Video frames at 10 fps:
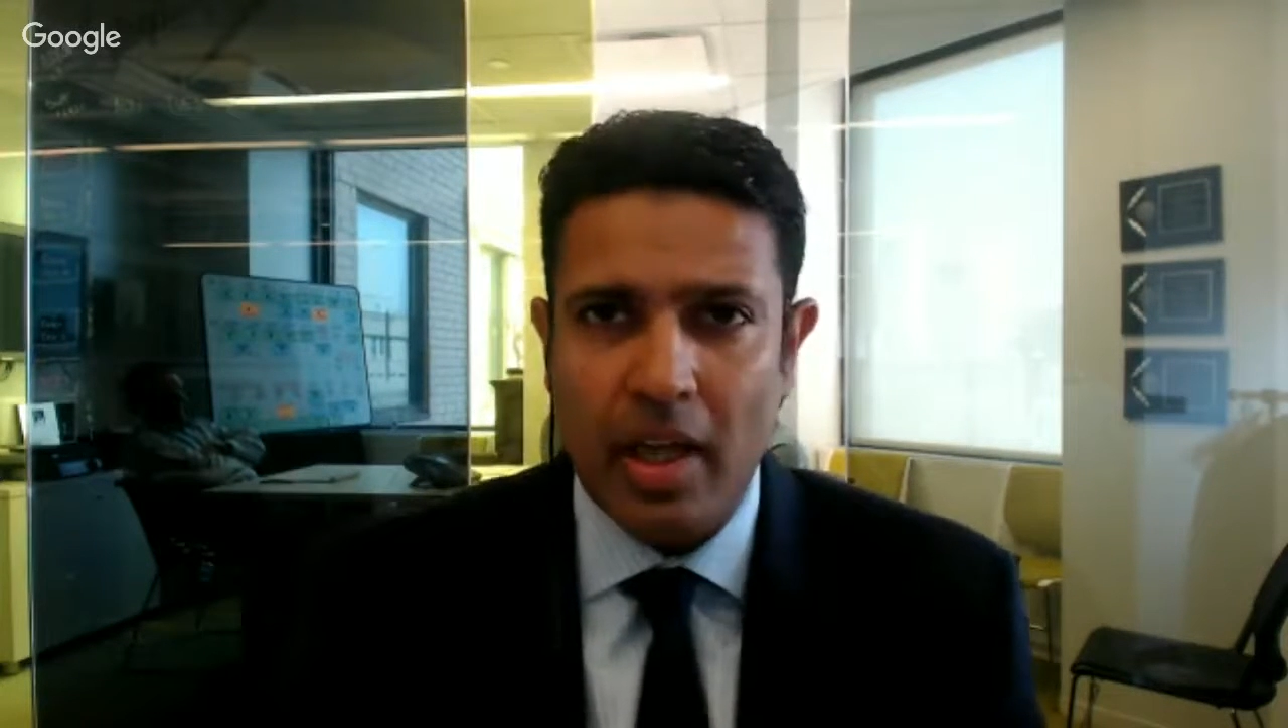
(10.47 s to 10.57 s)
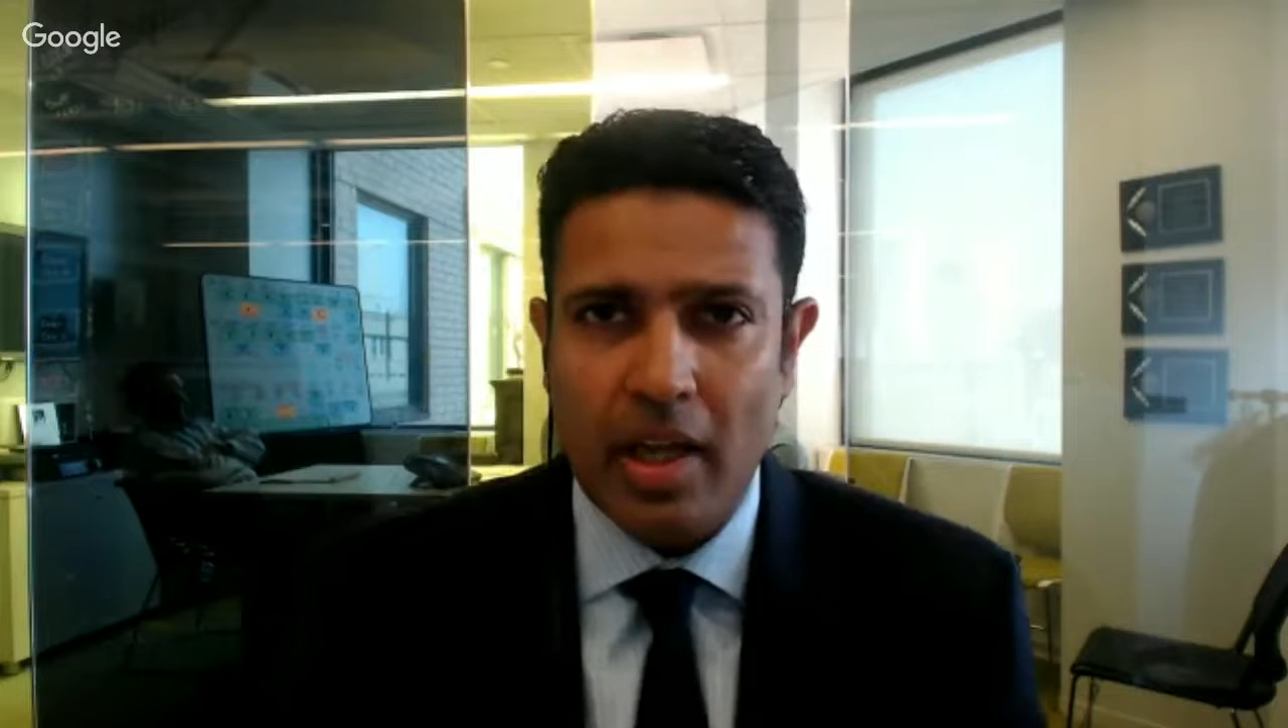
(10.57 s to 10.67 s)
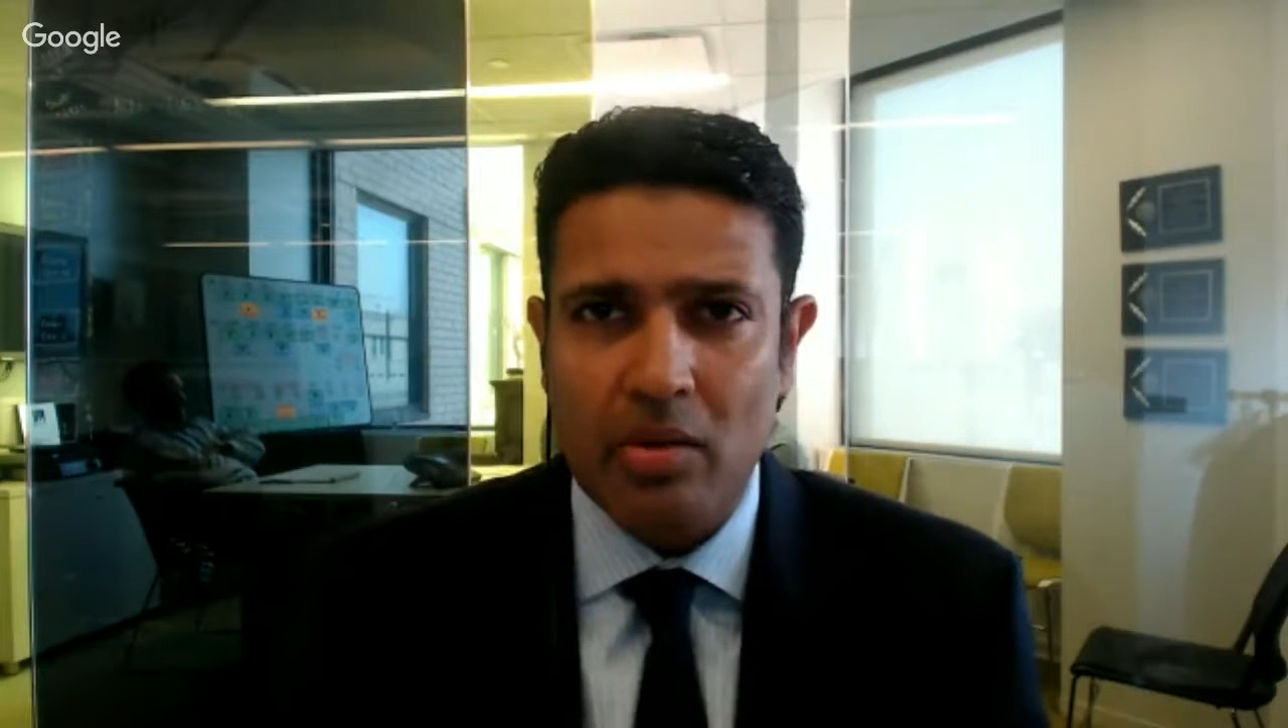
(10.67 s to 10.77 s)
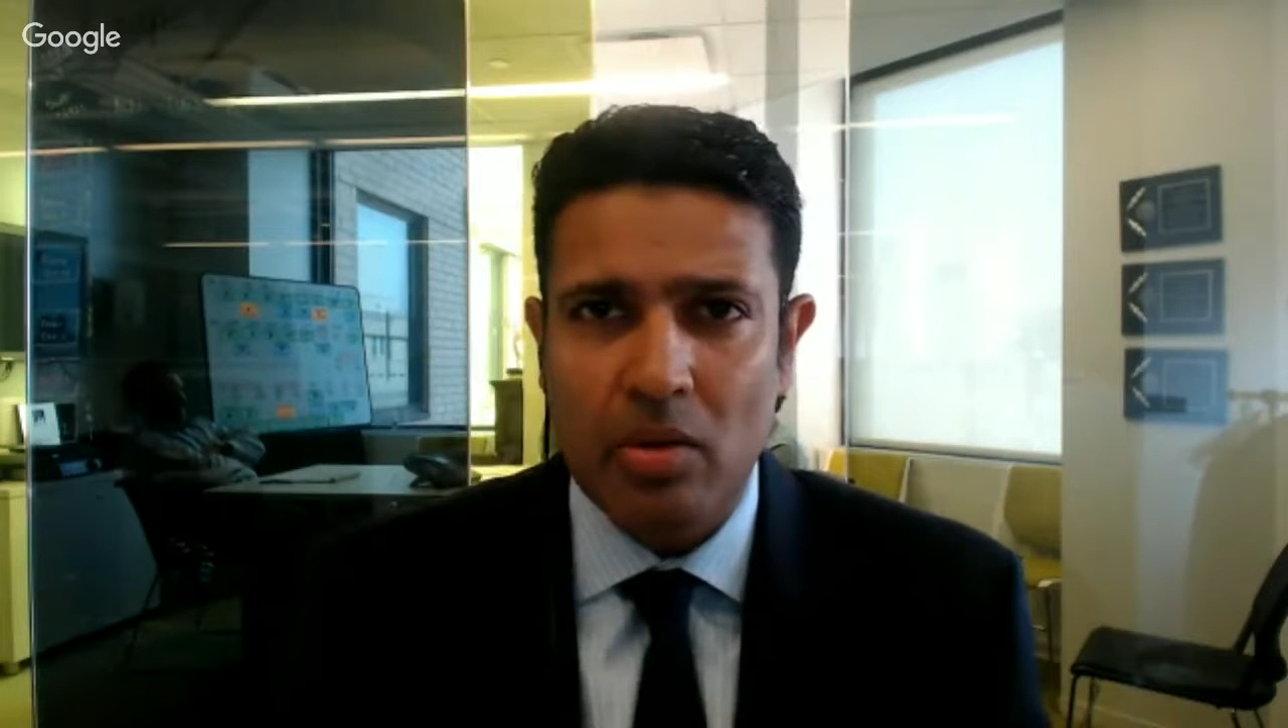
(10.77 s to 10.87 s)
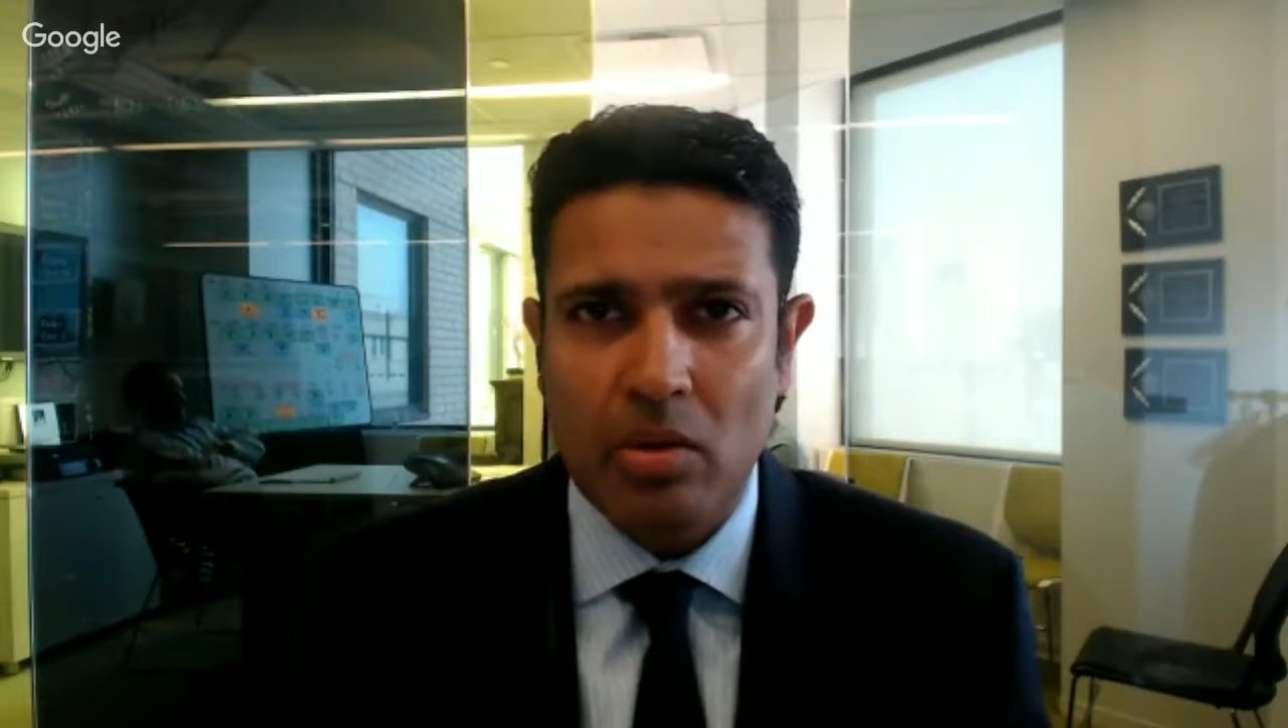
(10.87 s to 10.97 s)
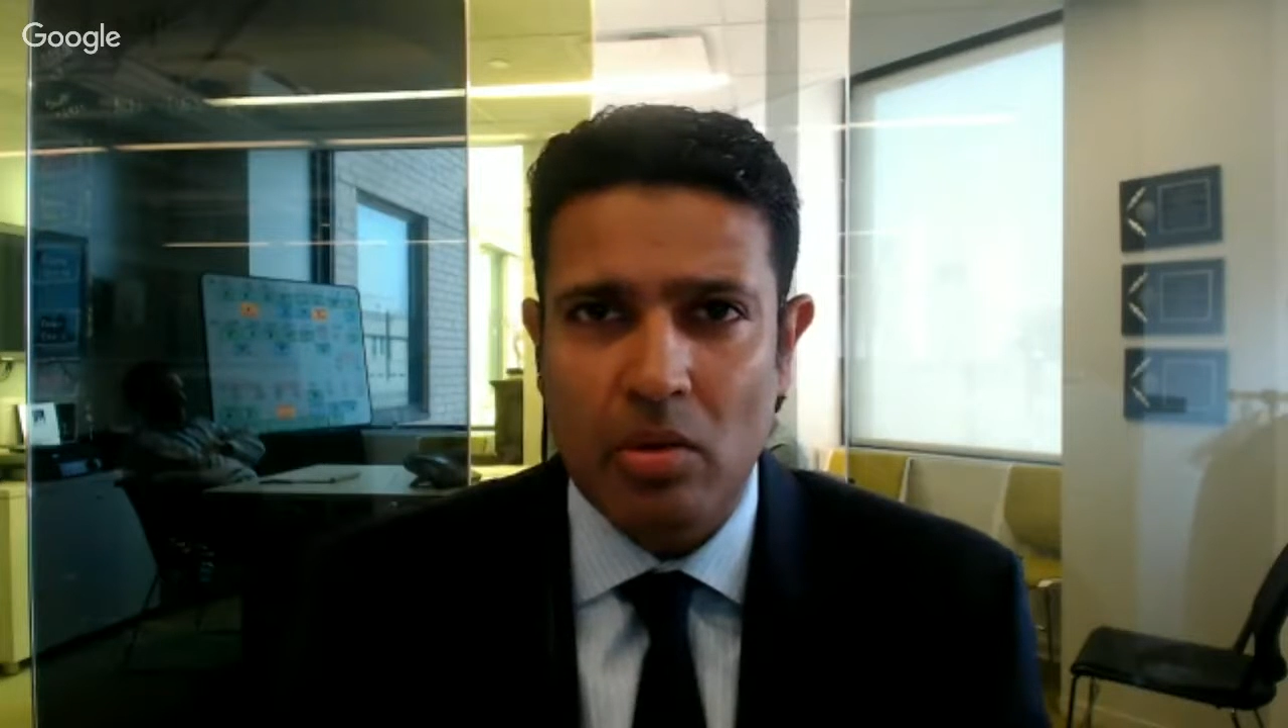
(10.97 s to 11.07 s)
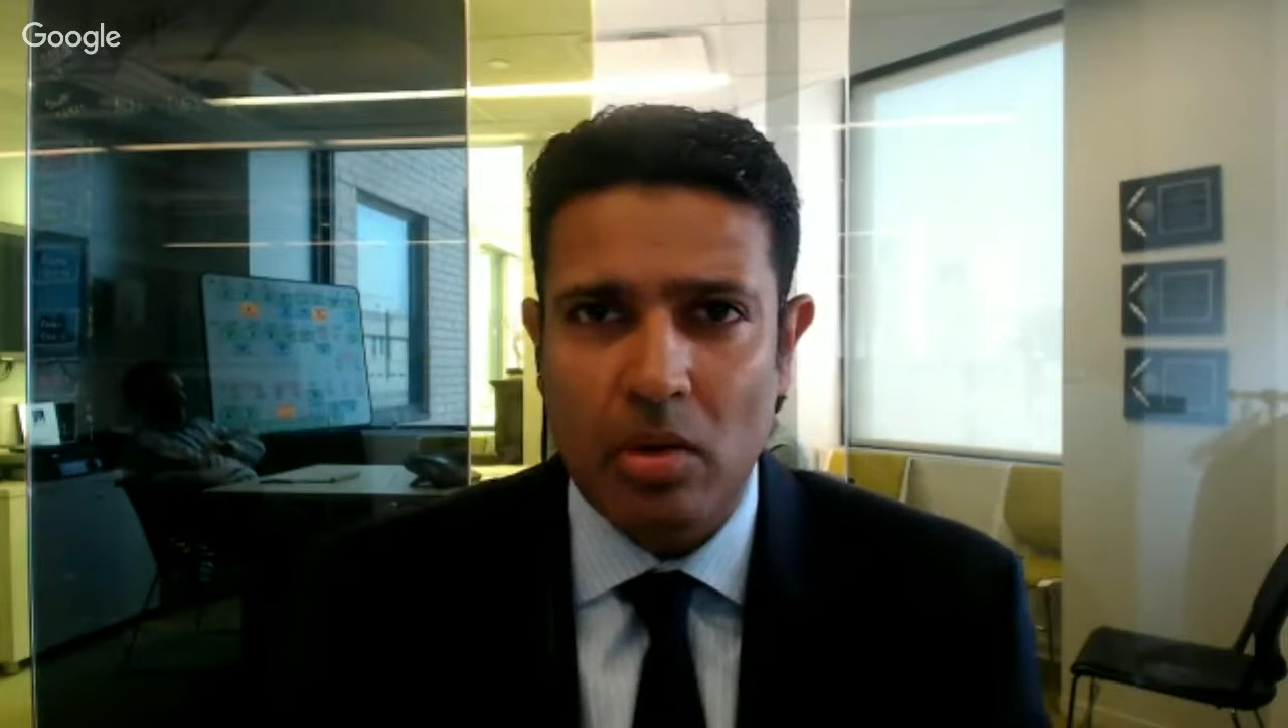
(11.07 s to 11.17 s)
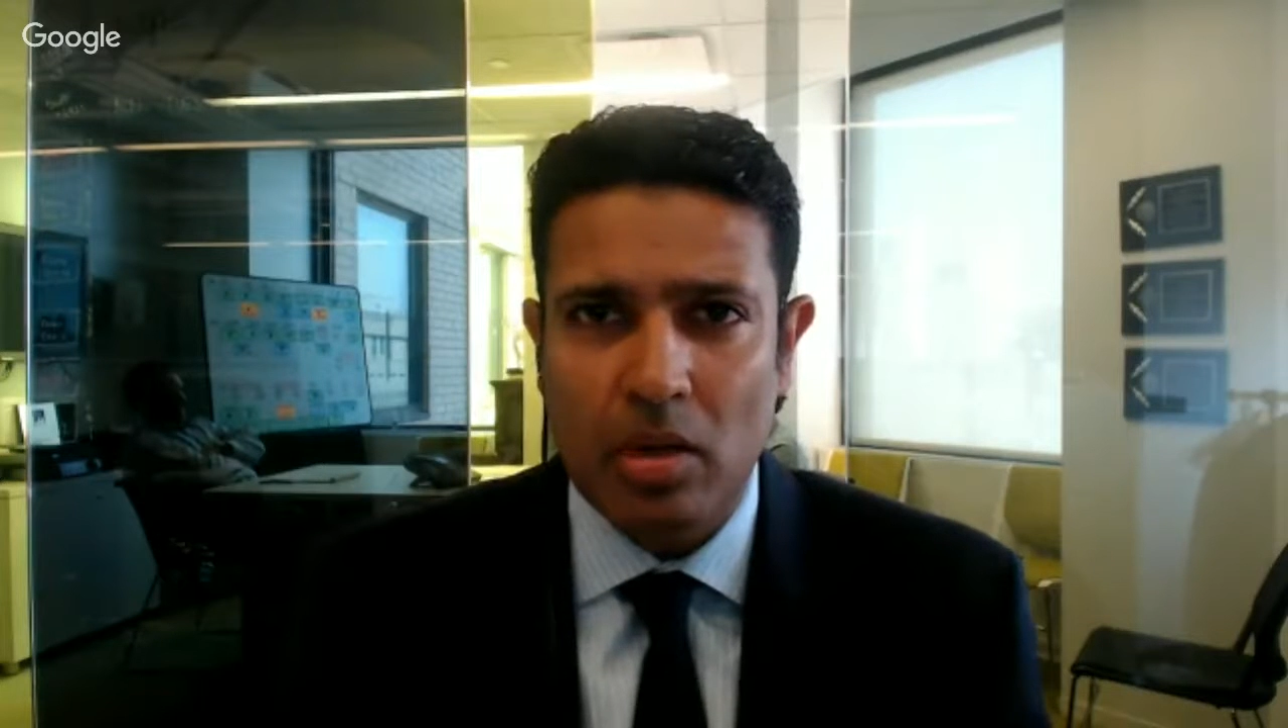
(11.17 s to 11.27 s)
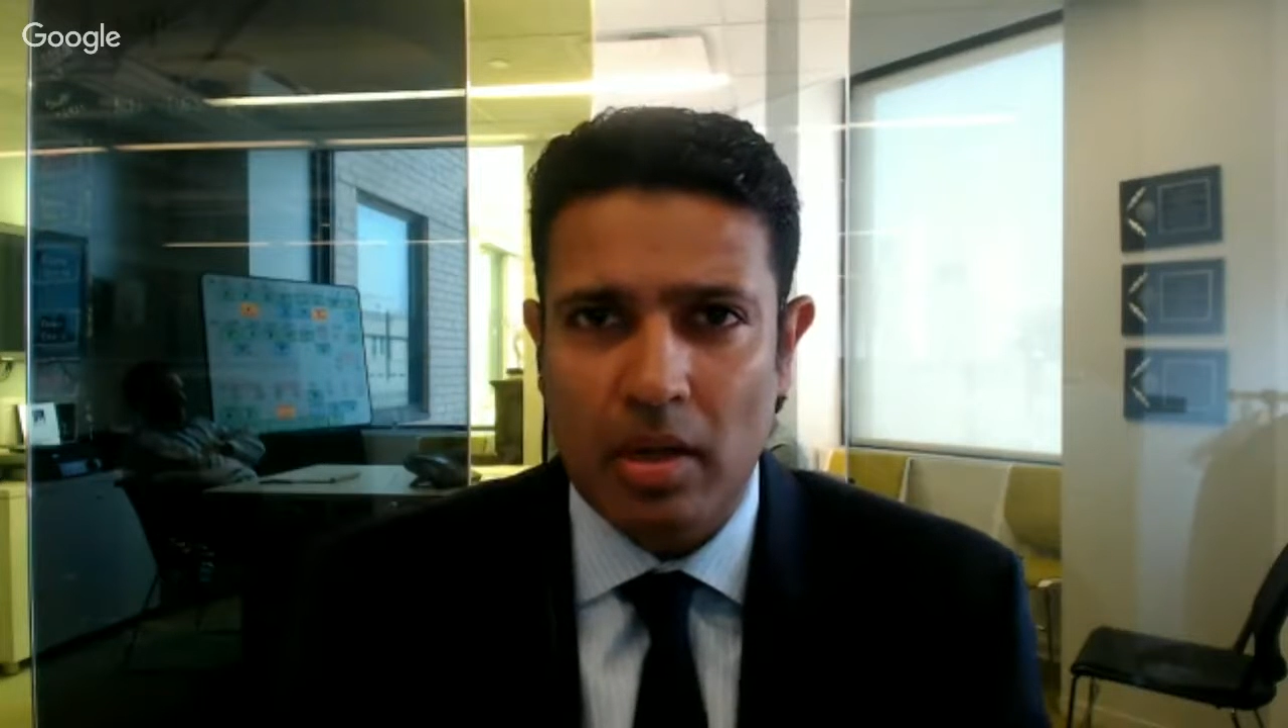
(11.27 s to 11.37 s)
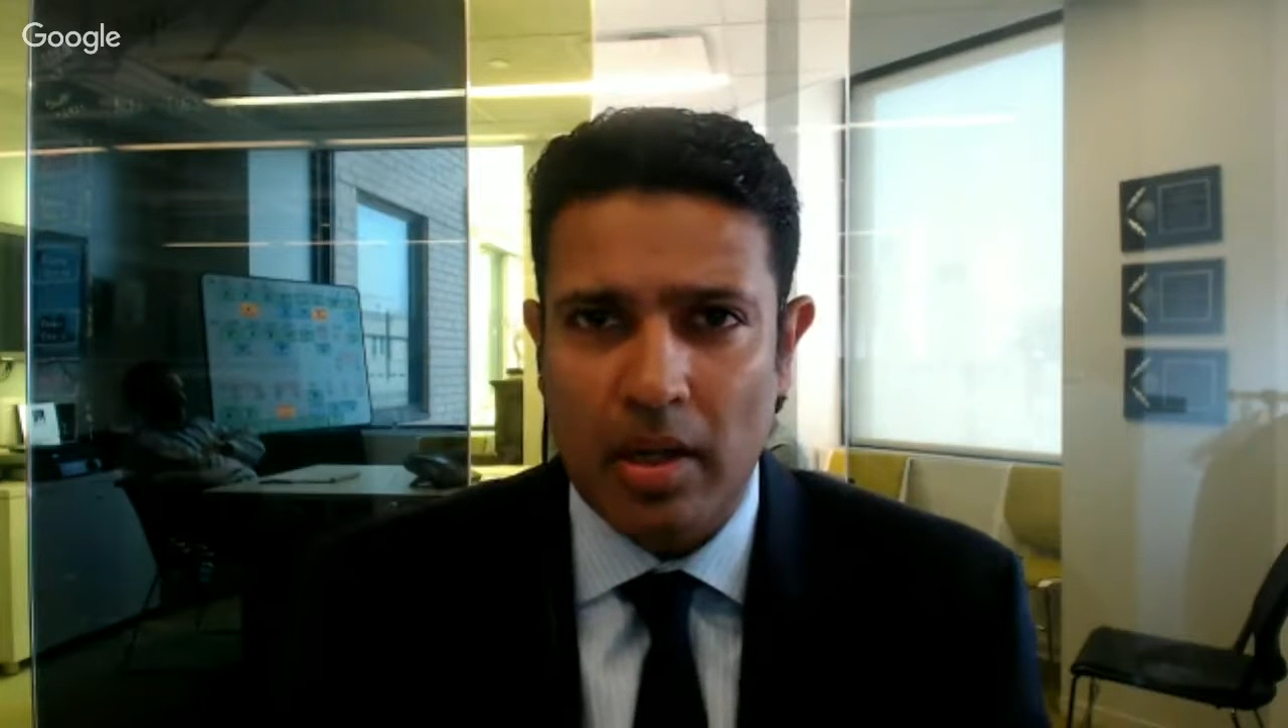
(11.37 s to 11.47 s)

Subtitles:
Ecuador